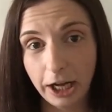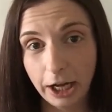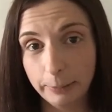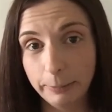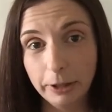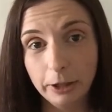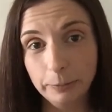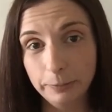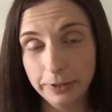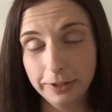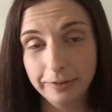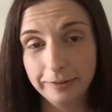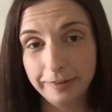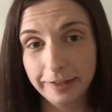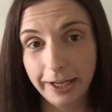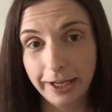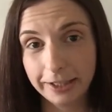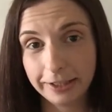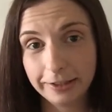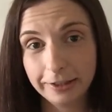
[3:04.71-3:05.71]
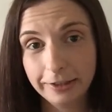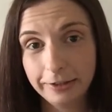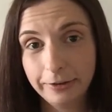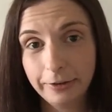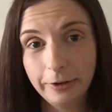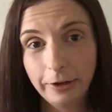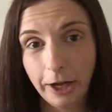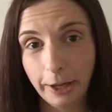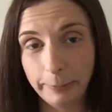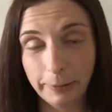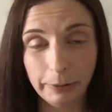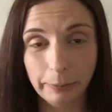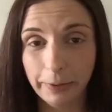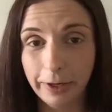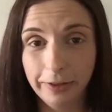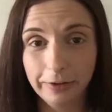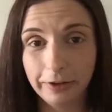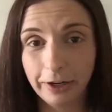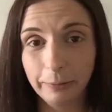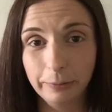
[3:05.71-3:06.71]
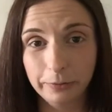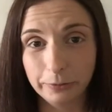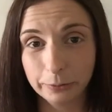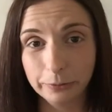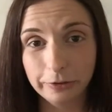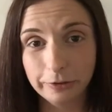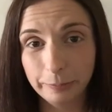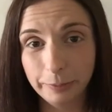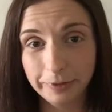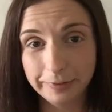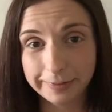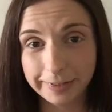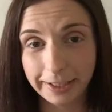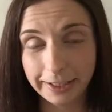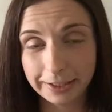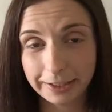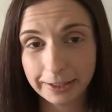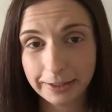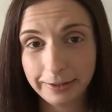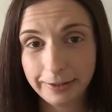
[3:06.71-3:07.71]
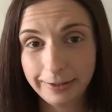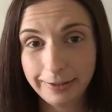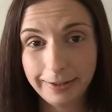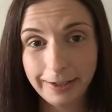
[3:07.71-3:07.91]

about being sick, about whether I was going to be sick.